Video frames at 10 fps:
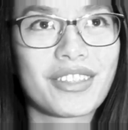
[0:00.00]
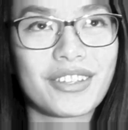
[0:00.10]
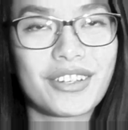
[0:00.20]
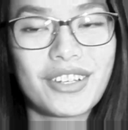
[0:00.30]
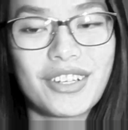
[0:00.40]

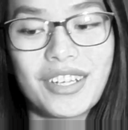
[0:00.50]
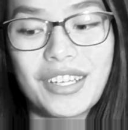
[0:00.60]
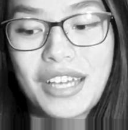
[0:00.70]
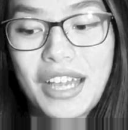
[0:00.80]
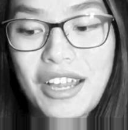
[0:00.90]

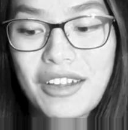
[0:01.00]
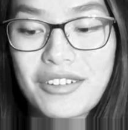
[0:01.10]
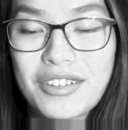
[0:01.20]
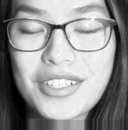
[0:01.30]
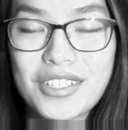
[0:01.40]
30
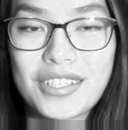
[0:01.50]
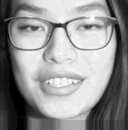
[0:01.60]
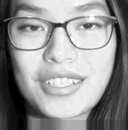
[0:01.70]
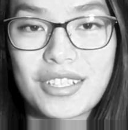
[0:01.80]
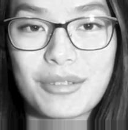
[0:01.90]
hours
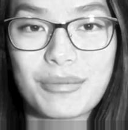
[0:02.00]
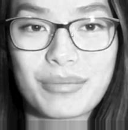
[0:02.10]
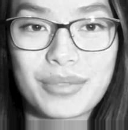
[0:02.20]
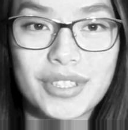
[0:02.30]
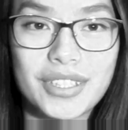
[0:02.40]
to
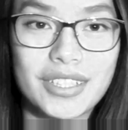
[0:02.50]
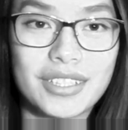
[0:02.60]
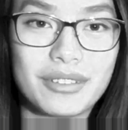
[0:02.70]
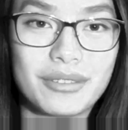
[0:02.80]
complete.